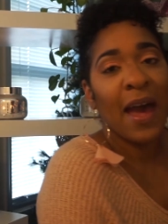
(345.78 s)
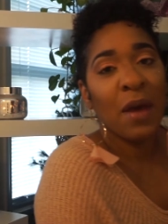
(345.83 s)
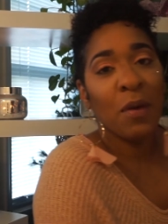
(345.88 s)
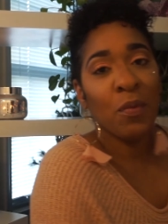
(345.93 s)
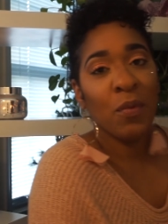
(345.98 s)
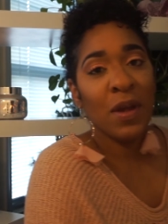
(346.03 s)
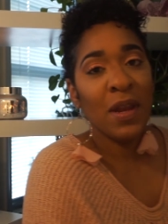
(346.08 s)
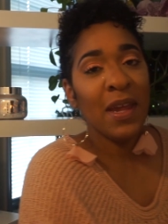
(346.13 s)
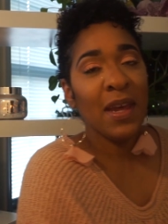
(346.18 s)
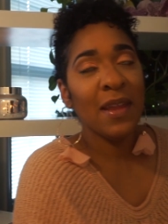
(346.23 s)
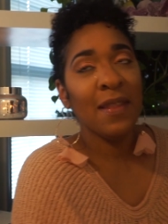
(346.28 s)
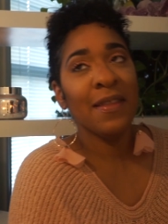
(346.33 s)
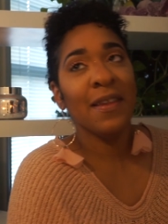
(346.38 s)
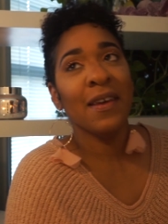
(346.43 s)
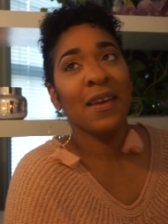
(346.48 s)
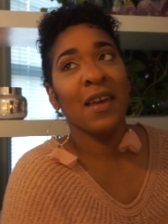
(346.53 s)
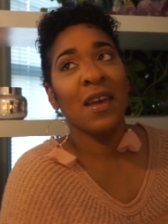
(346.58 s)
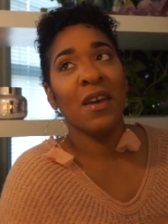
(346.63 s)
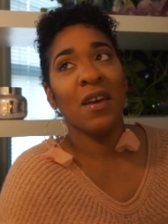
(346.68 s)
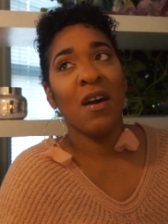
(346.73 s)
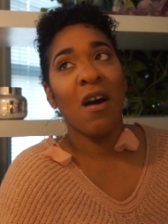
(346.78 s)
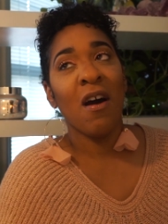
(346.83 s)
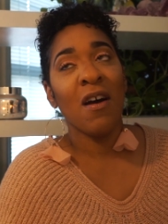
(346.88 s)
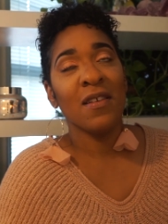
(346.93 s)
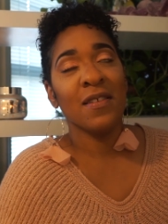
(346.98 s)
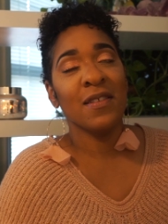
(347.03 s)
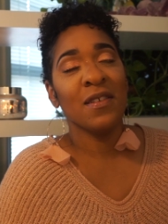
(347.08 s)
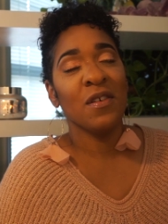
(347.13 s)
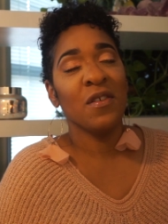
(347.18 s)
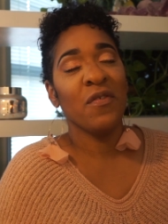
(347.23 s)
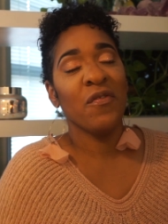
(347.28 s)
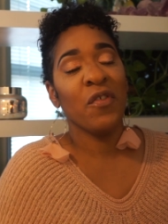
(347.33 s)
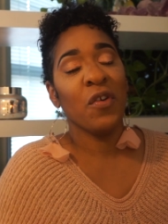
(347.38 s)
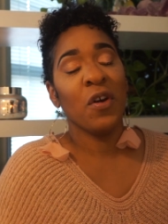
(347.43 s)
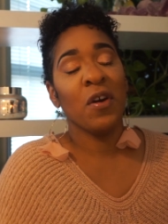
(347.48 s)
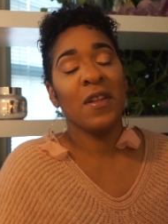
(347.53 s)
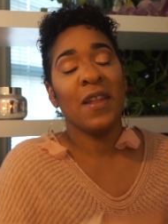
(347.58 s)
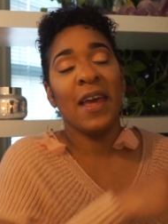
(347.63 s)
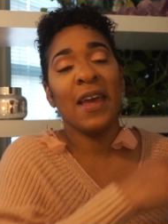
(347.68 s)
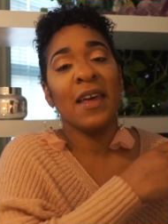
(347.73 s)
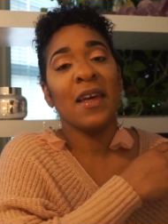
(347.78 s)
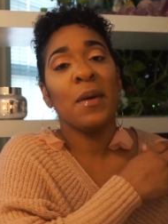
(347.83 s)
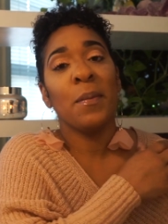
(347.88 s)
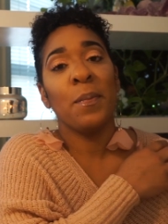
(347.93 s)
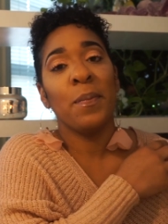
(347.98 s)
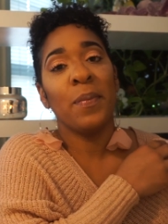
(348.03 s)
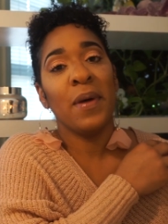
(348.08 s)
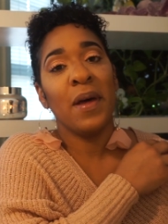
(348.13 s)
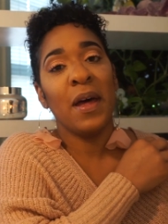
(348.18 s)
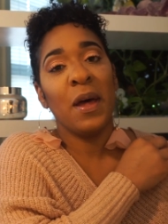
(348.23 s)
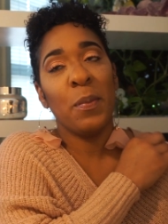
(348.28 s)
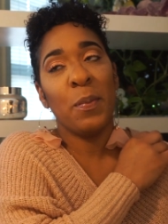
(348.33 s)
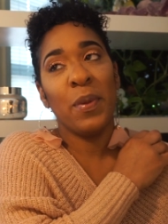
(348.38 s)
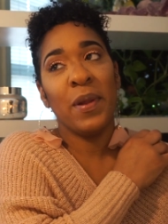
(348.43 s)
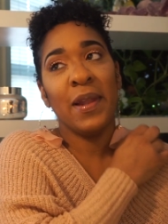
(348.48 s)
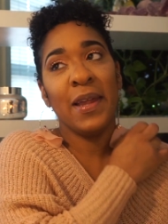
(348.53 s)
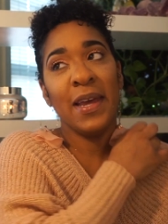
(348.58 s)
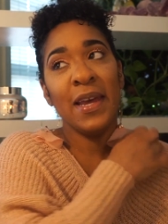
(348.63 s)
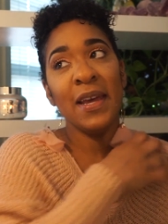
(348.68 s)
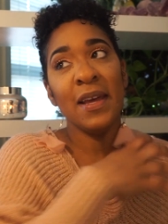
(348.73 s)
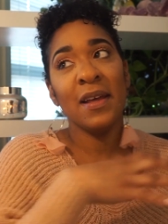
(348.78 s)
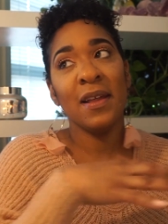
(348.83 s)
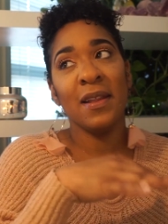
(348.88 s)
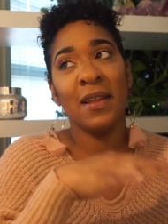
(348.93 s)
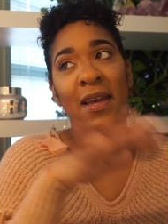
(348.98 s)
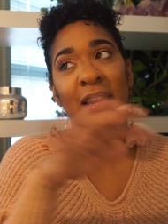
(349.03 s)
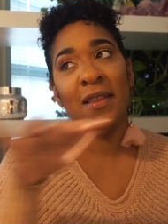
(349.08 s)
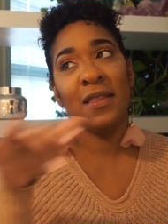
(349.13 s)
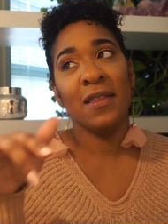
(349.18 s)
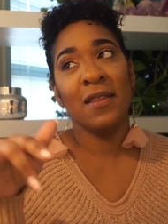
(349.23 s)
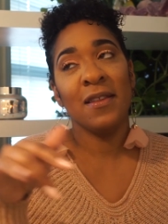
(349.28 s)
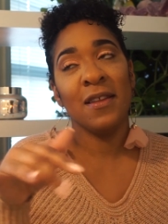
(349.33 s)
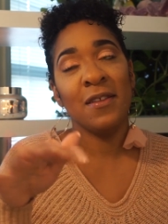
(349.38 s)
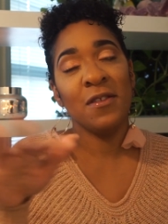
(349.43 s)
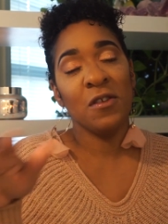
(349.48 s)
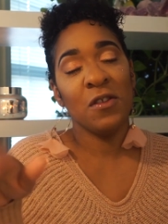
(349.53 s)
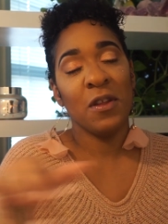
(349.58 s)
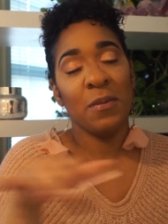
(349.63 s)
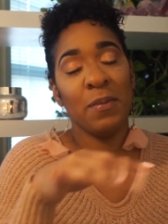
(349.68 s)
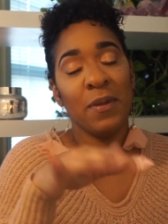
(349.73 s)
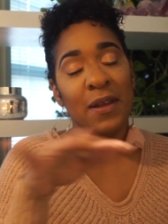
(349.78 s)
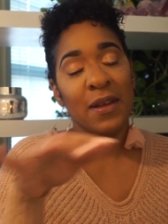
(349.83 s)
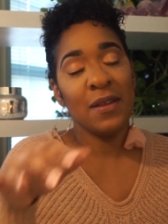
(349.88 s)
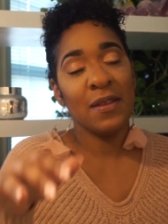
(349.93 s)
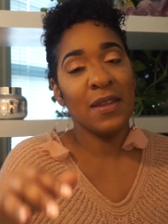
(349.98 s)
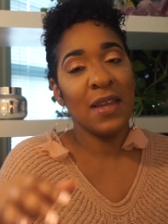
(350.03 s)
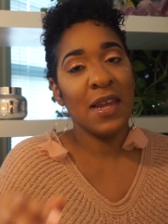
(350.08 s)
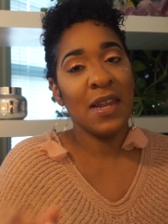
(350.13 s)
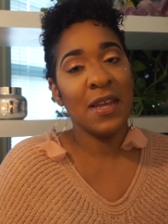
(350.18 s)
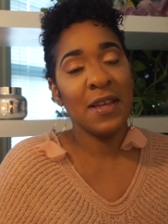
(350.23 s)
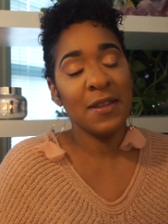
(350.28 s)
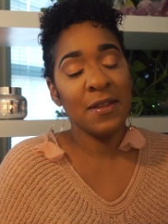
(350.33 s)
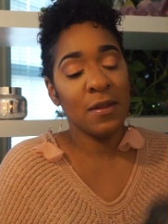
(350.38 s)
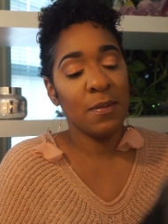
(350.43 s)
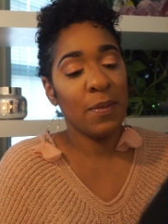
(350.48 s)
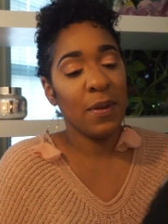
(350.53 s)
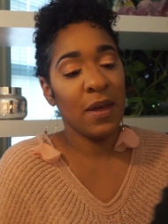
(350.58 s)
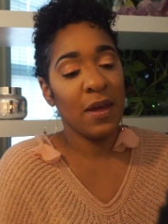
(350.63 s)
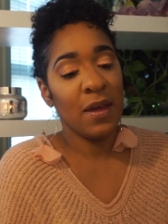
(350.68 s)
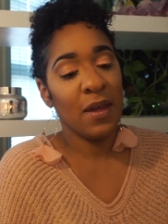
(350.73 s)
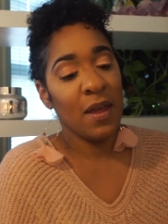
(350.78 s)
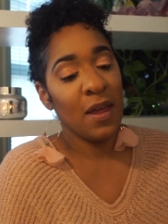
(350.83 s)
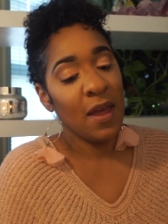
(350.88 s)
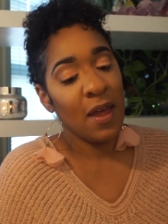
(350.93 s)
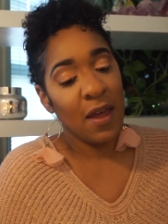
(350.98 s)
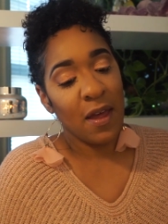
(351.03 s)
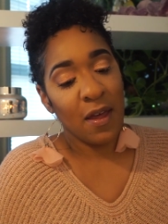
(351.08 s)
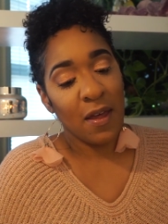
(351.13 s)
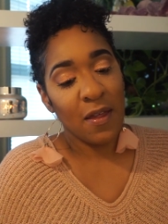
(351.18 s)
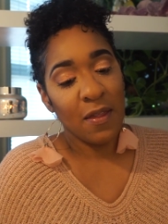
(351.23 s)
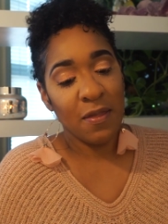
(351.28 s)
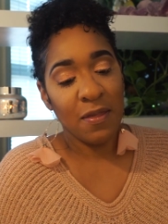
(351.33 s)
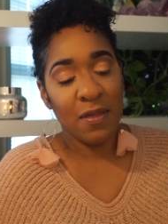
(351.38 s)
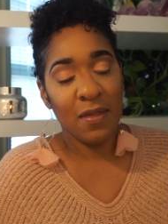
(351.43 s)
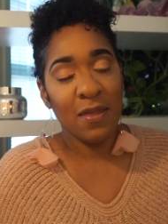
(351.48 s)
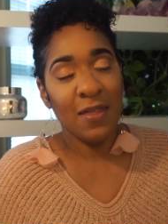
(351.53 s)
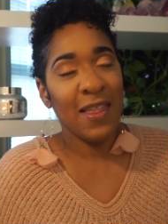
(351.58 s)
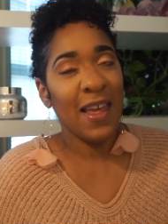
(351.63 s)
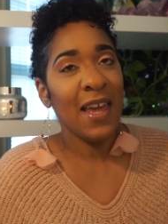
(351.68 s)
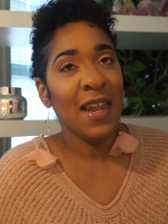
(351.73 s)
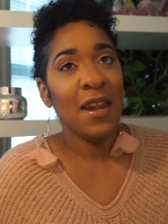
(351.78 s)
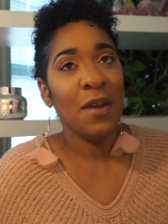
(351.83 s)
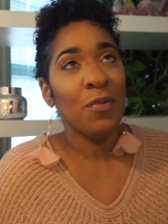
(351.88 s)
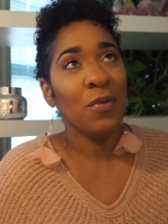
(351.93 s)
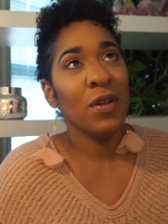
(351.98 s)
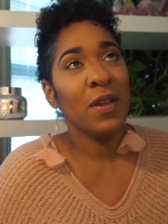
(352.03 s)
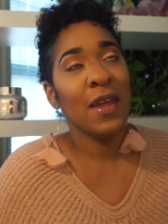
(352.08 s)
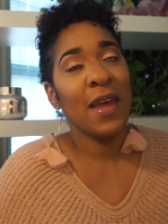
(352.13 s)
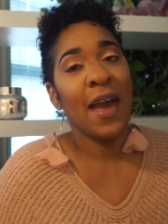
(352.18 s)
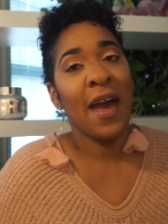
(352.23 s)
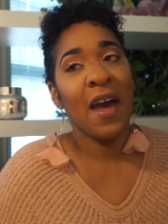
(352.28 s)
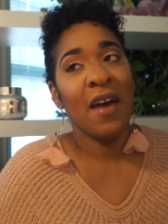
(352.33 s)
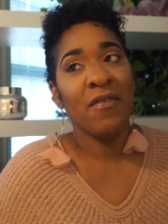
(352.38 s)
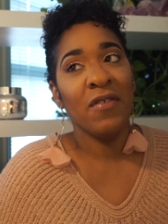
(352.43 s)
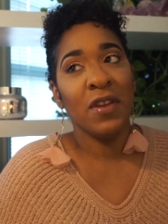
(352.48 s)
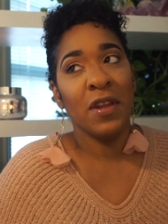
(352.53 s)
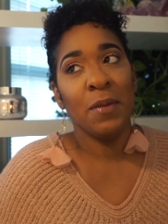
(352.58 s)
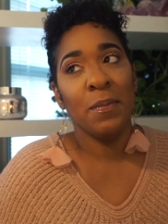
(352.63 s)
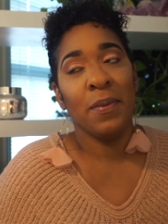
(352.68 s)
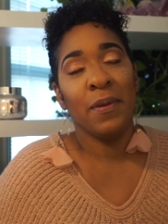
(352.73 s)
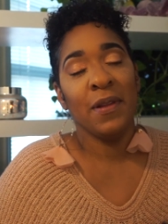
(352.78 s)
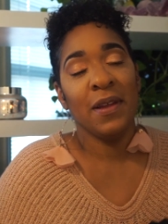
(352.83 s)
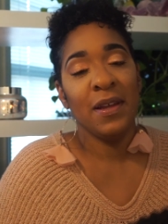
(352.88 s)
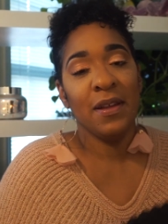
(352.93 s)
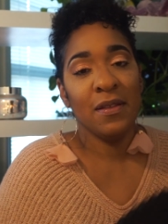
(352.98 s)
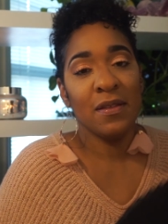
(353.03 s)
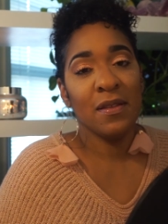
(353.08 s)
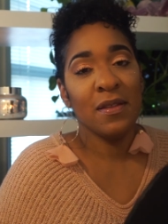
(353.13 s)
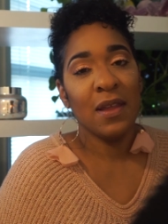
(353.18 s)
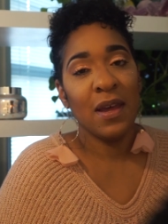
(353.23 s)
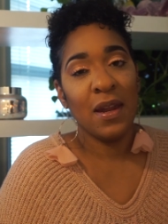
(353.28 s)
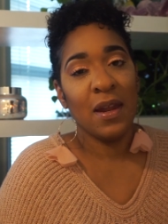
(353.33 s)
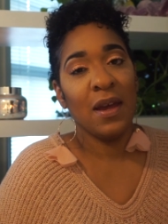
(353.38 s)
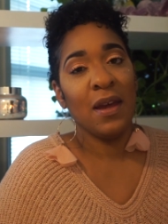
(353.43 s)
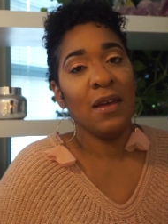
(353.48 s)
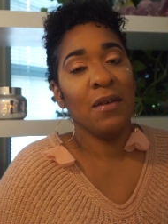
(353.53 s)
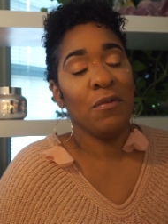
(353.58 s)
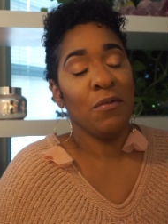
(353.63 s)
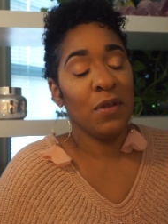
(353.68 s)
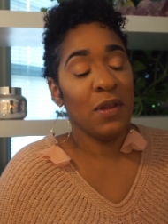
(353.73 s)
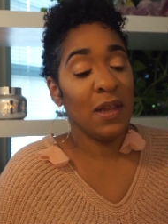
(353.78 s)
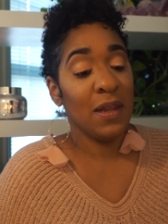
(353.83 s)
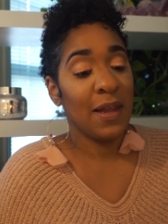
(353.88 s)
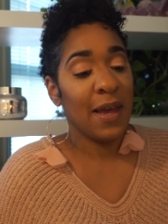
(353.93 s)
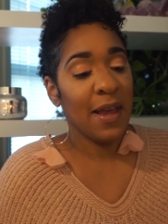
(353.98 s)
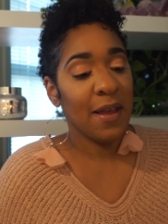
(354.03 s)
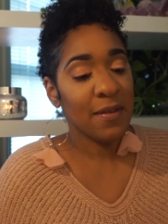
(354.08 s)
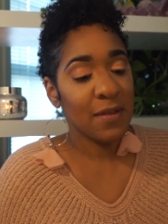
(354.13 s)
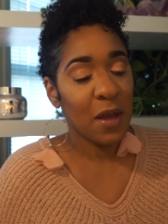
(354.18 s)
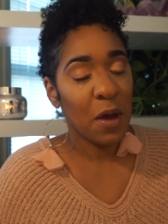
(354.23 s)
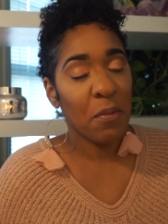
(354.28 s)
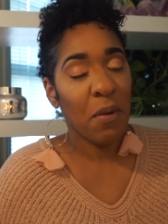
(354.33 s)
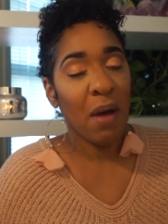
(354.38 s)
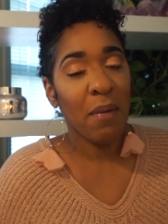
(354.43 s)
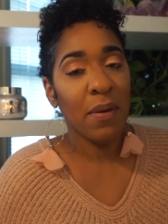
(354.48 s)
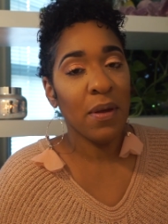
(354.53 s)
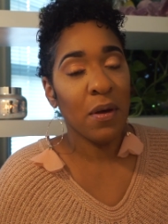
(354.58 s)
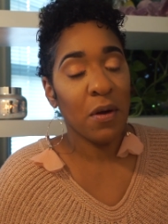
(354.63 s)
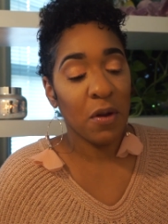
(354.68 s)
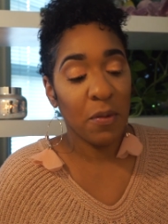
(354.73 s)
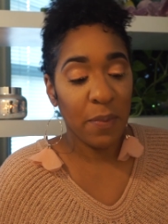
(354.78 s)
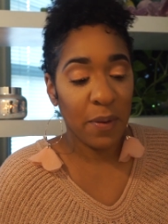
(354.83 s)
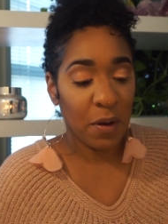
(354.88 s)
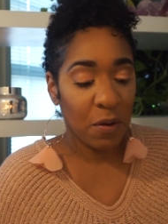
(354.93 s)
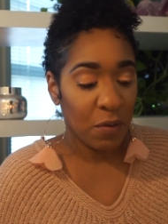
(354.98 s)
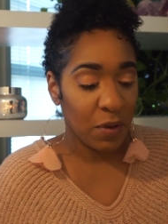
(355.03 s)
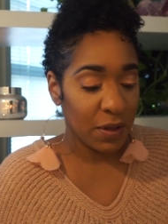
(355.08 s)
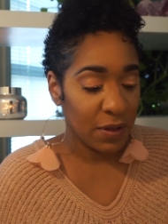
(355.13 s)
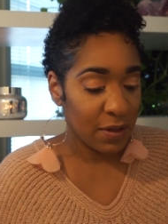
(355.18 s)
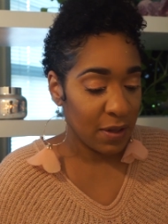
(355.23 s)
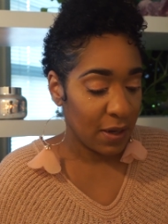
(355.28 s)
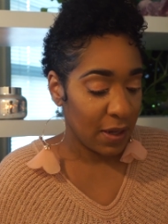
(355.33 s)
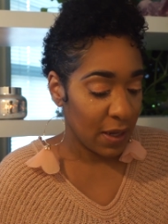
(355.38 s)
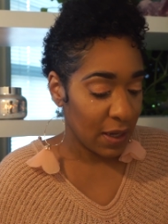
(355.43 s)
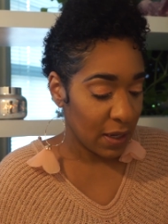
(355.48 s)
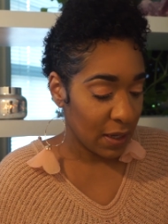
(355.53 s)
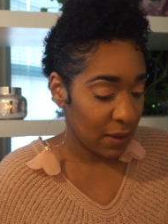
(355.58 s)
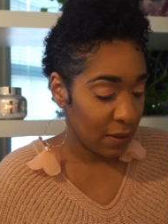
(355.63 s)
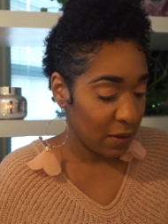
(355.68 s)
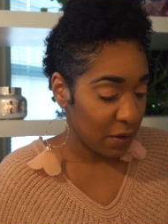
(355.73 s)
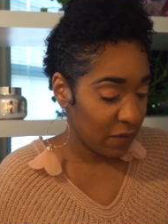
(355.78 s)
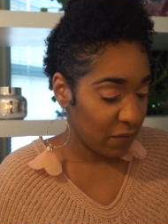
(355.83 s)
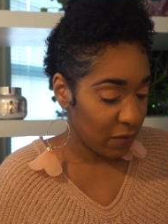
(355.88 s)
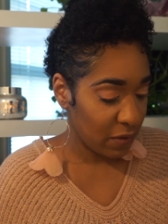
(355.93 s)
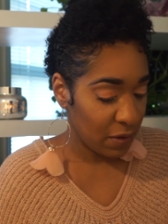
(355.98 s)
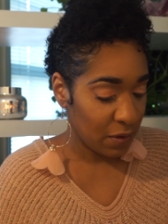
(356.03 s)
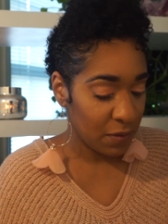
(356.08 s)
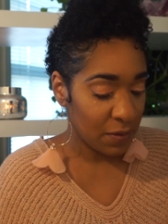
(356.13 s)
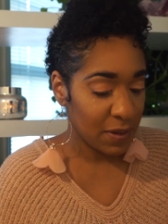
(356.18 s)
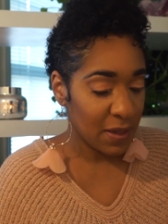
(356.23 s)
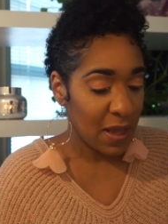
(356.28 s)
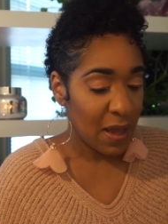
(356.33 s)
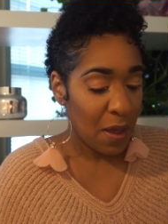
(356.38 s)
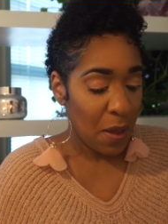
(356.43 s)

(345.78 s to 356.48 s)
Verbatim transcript: I went in looking also for like a plate, like to do the plate settings, but they didn't really have any plates that I really like, so I'll probably go to Pier One today and look for those.